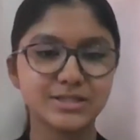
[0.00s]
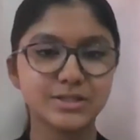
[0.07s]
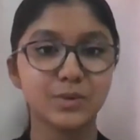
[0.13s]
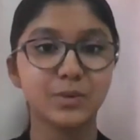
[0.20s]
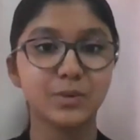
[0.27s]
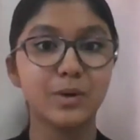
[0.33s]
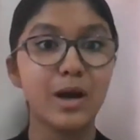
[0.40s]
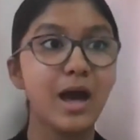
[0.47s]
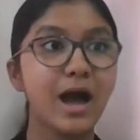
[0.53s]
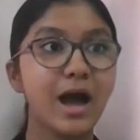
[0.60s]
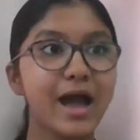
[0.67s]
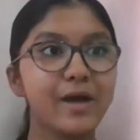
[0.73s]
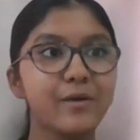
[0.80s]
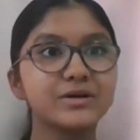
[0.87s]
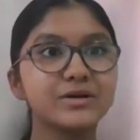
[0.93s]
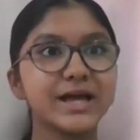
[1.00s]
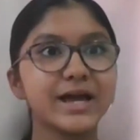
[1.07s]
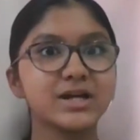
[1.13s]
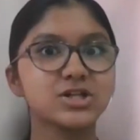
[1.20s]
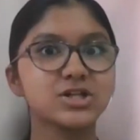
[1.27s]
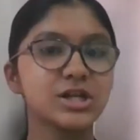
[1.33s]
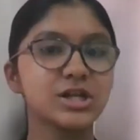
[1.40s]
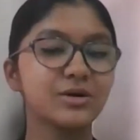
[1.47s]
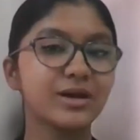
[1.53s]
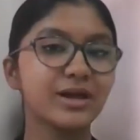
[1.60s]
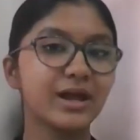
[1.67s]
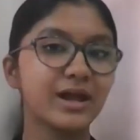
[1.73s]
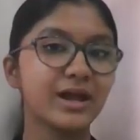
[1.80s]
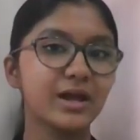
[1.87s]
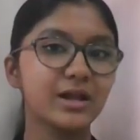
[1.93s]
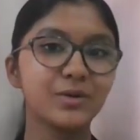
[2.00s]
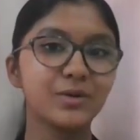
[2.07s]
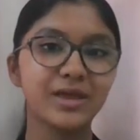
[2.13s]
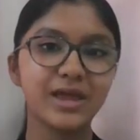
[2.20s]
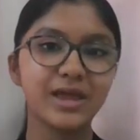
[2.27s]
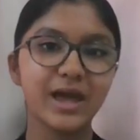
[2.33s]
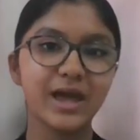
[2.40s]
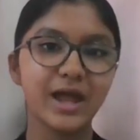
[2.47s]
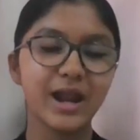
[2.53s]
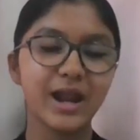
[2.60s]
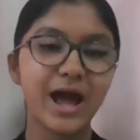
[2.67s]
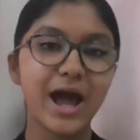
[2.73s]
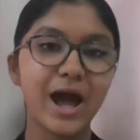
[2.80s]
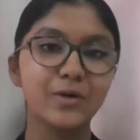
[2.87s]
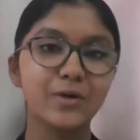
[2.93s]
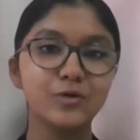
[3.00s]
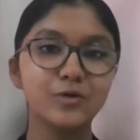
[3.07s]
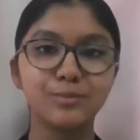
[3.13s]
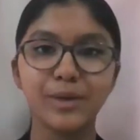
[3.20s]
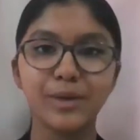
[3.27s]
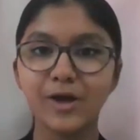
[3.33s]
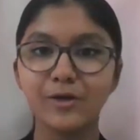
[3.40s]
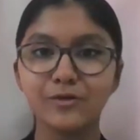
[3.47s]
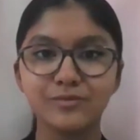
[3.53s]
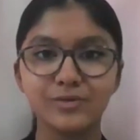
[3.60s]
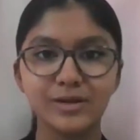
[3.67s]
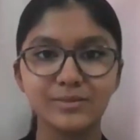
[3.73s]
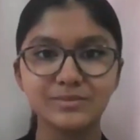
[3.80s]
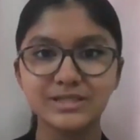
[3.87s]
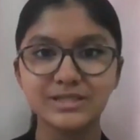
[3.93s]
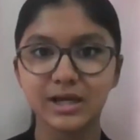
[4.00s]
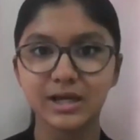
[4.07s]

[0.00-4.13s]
So I was actually looking at how do biofilms